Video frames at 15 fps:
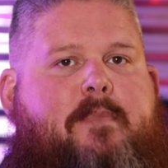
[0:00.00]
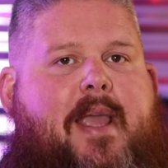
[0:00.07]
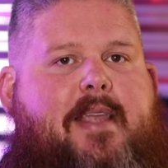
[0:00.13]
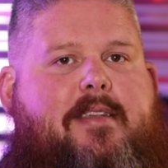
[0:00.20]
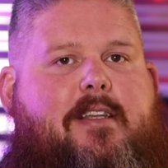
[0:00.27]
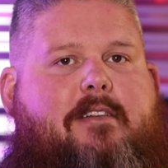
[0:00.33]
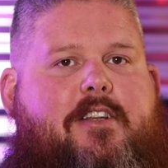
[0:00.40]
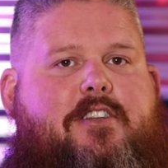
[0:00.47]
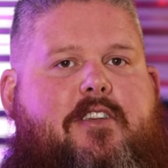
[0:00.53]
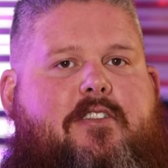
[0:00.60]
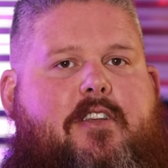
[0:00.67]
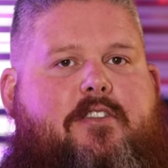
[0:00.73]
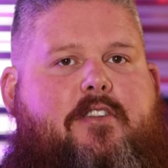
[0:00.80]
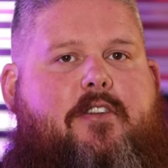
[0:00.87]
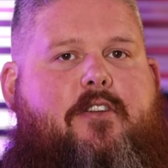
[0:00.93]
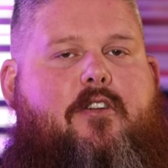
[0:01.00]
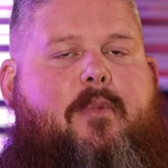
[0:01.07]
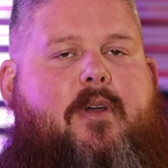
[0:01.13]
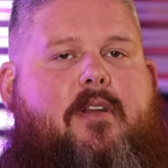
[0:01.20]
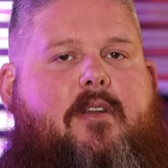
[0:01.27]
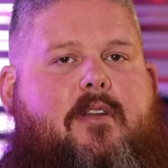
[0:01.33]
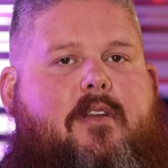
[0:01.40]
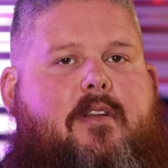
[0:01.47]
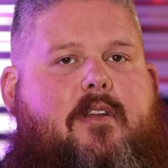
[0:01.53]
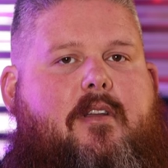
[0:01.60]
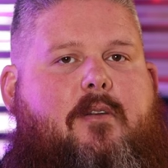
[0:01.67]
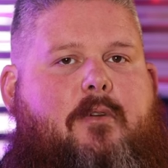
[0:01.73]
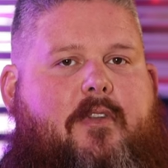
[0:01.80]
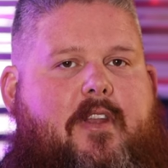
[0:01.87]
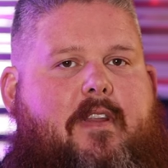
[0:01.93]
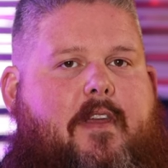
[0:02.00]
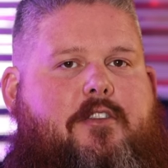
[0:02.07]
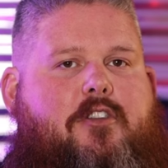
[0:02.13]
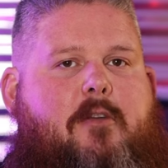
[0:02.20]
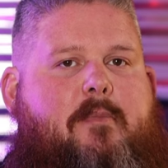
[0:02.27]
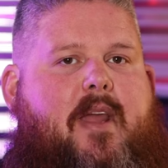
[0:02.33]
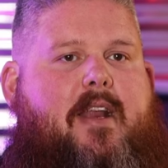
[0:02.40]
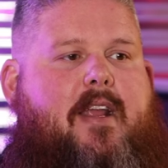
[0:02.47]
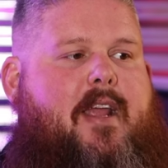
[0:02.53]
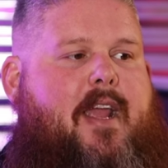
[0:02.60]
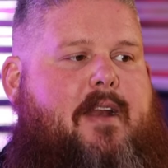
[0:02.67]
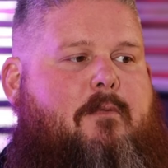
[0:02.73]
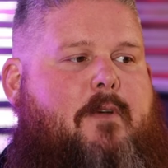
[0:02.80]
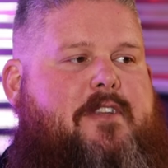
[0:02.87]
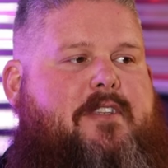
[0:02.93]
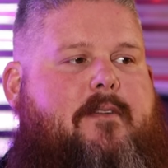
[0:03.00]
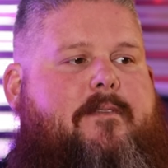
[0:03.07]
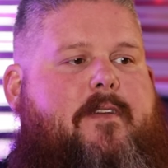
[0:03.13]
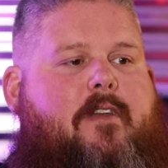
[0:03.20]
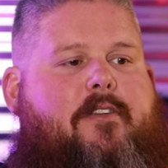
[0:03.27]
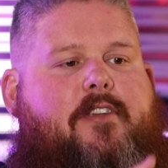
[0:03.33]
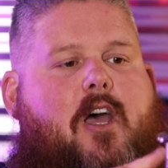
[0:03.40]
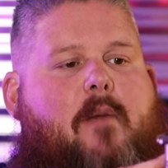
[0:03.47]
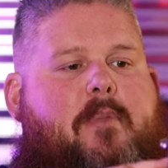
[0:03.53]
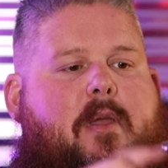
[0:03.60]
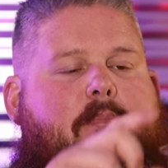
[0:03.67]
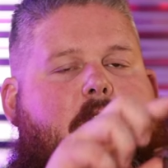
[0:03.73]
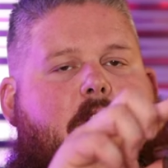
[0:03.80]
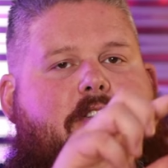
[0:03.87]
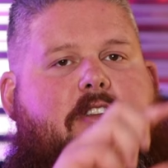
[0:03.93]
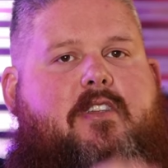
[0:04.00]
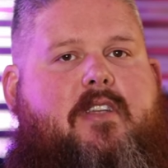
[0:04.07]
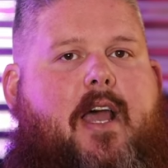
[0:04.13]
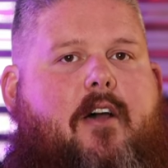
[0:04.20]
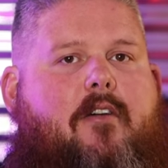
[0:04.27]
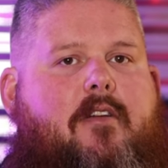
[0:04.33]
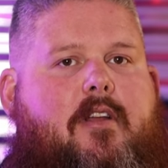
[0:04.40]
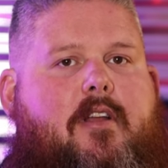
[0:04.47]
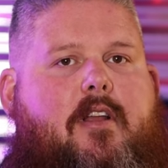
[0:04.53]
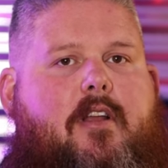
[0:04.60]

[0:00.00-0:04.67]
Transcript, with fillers: basically just a tube with another tube in it and once it fills up it pushes out